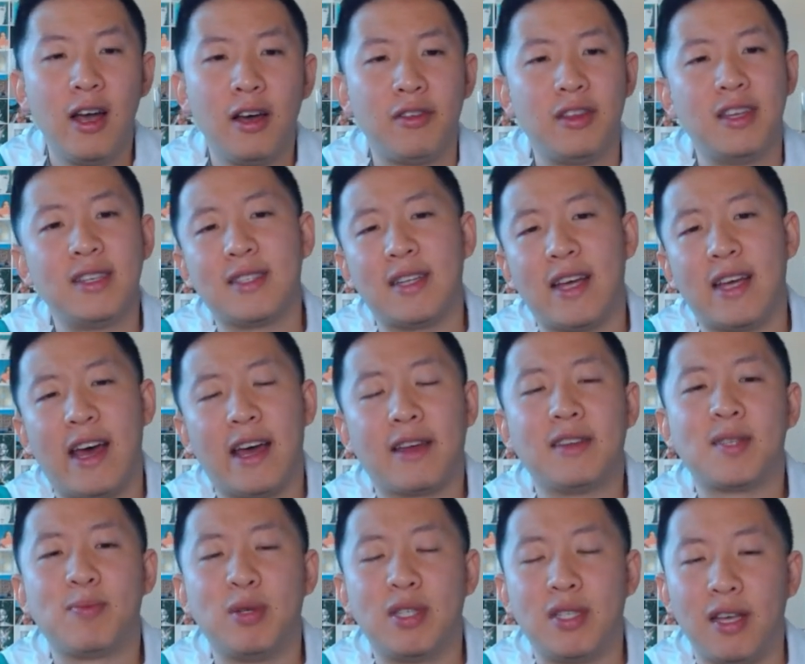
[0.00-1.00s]
This tech
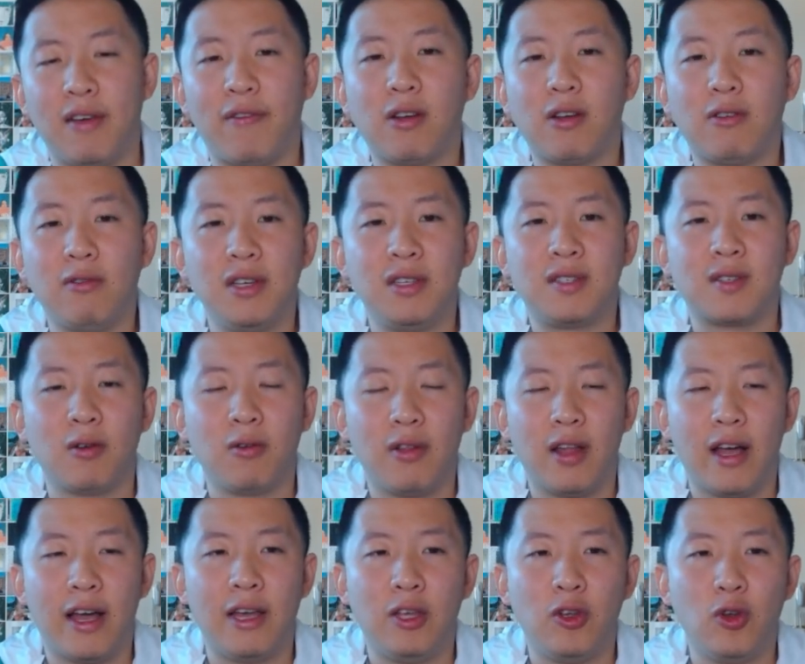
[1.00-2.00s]
is specifically so
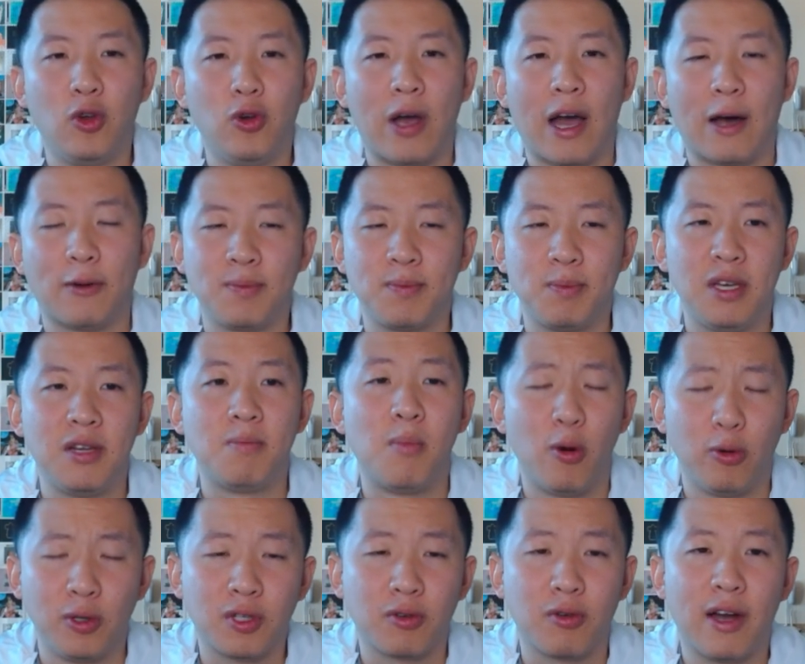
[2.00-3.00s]
that you outspeed
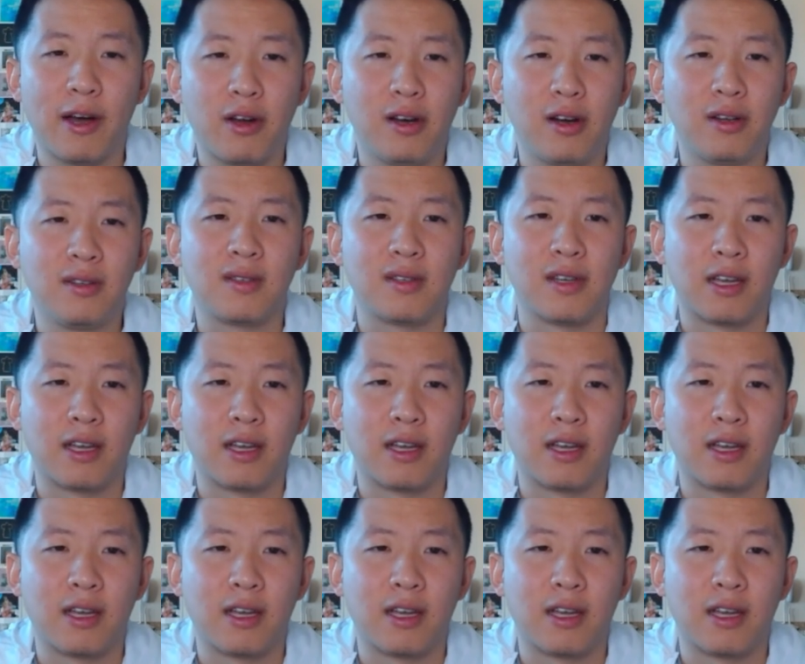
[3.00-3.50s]
most Groudons.